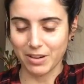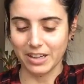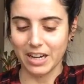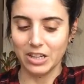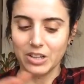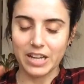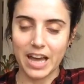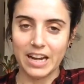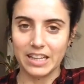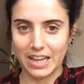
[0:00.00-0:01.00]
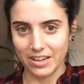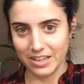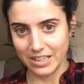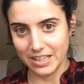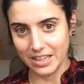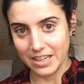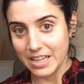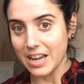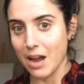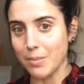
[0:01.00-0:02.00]
We're going to look at it later in the
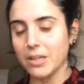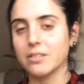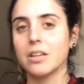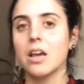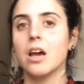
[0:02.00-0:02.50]
niyamas.